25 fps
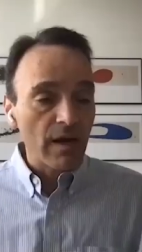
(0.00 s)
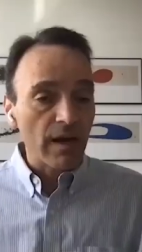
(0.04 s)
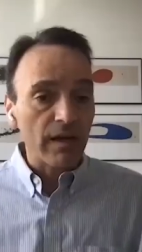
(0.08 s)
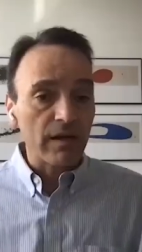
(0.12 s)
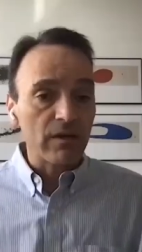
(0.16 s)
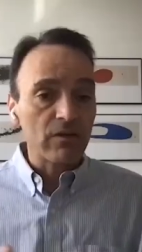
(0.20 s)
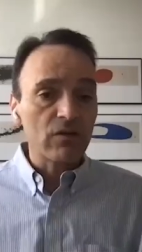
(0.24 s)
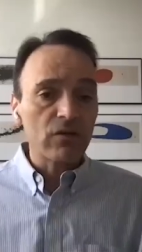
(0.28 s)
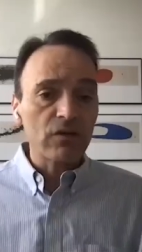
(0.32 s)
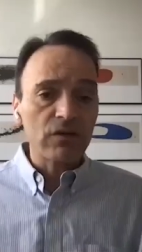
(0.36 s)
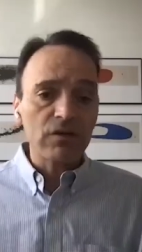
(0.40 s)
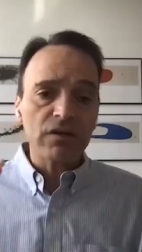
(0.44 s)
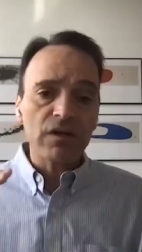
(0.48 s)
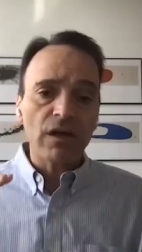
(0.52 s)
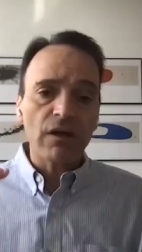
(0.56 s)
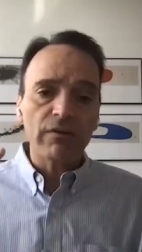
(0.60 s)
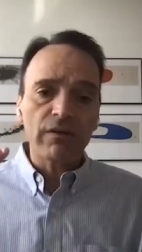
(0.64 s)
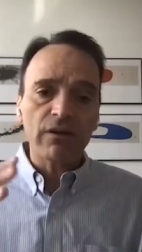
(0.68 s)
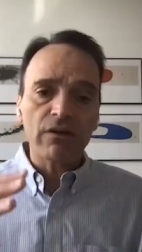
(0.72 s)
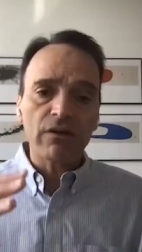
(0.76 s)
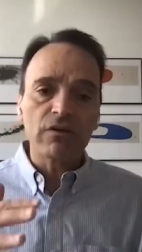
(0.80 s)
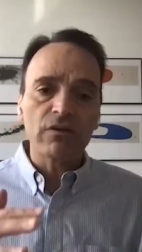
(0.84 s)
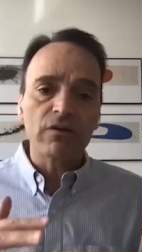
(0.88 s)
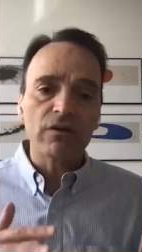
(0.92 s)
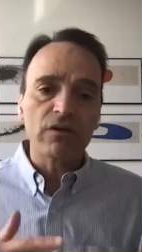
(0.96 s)
And it turns
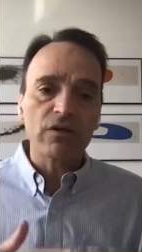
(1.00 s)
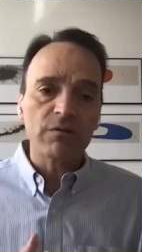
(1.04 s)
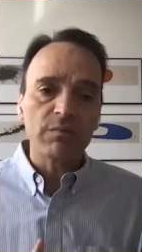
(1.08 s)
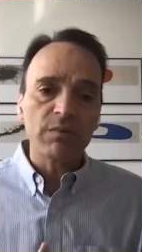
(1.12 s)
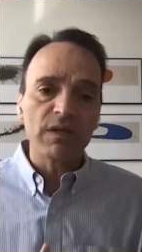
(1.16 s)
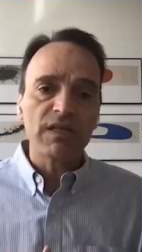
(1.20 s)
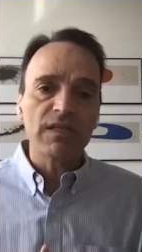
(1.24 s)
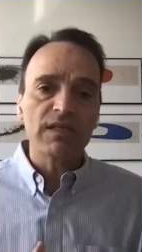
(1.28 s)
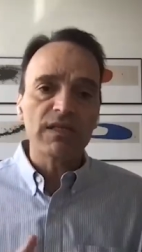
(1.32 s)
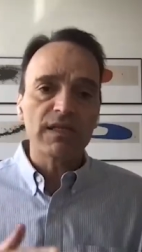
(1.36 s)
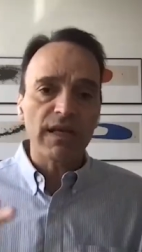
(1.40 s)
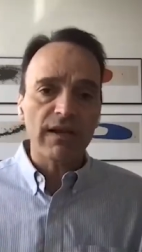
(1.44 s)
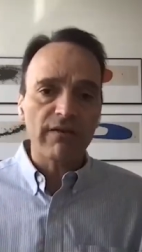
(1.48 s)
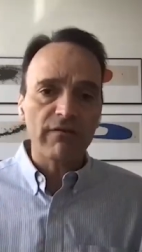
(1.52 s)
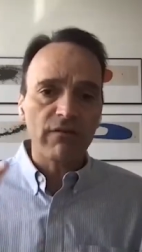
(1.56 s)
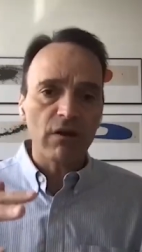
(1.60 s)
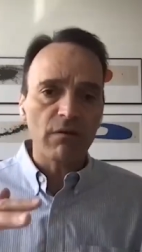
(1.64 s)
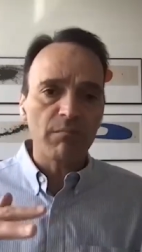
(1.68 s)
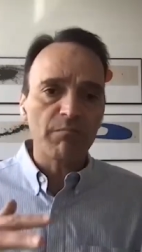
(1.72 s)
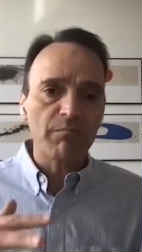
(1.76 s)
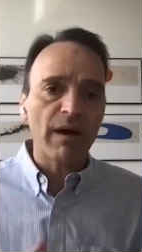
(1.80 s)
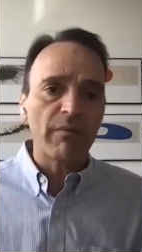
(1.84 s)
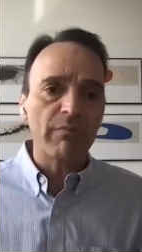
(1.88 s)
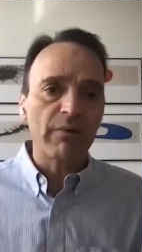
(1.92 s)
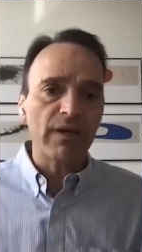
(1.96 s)
out that there's been
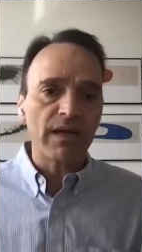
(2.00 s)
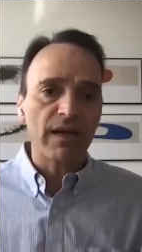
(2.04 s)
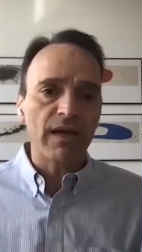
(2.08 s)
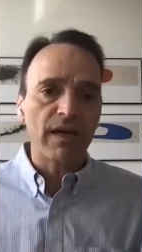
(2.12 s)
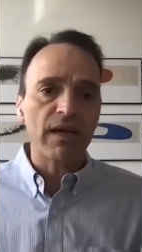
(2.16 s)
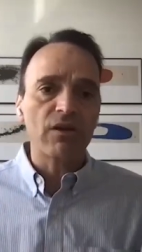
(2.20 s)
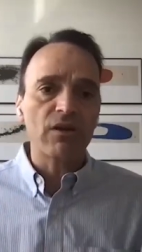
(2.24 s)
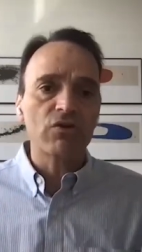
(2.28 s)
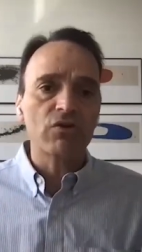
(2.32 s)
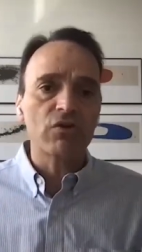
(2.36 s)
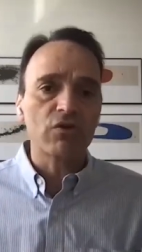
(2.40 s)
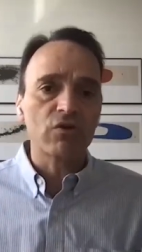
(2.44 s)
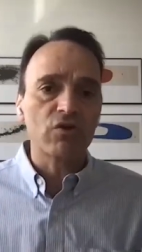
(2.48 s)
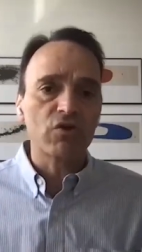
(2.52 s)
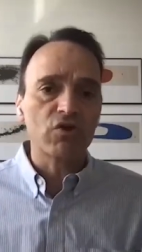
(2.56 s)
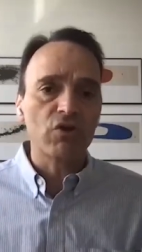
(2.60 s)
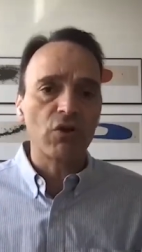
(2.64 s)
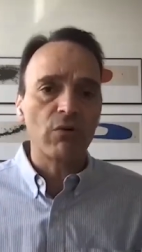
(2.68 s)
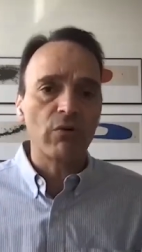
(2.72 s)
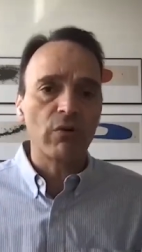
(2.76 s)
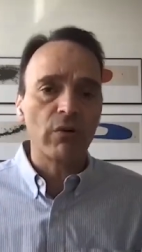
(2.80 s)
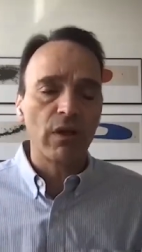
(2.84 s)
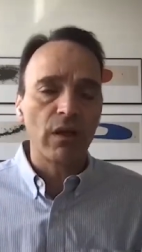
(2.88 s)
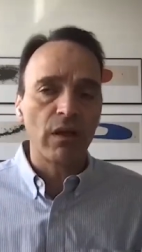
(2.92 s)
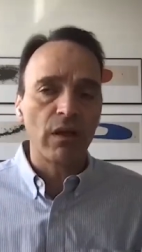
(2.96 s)
several publications
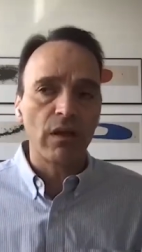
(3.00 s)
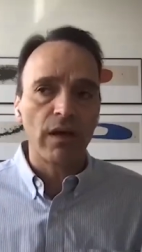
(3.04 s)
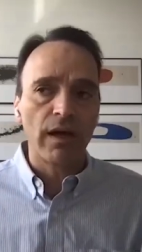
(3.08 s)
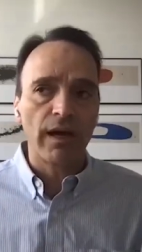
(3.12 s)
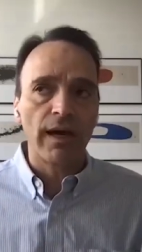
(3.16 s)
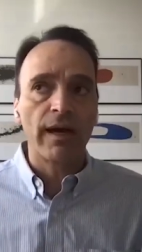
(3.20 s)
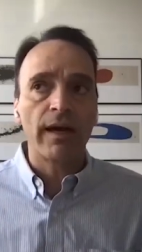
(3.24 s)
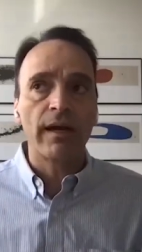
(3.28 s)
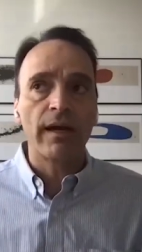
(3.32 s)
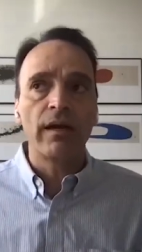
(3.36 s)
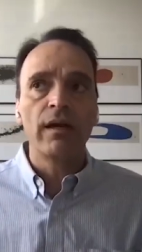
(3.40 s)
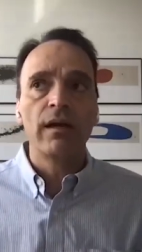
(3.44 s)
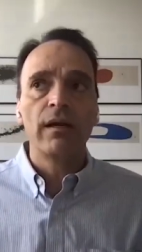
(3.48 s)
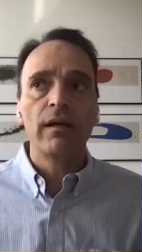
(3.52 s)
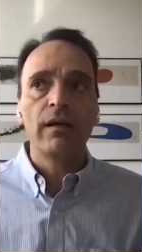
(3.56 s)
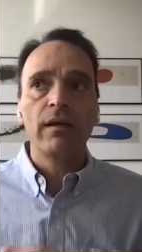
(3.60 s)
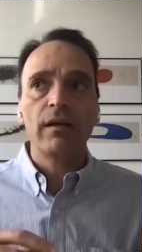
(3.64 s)
showing that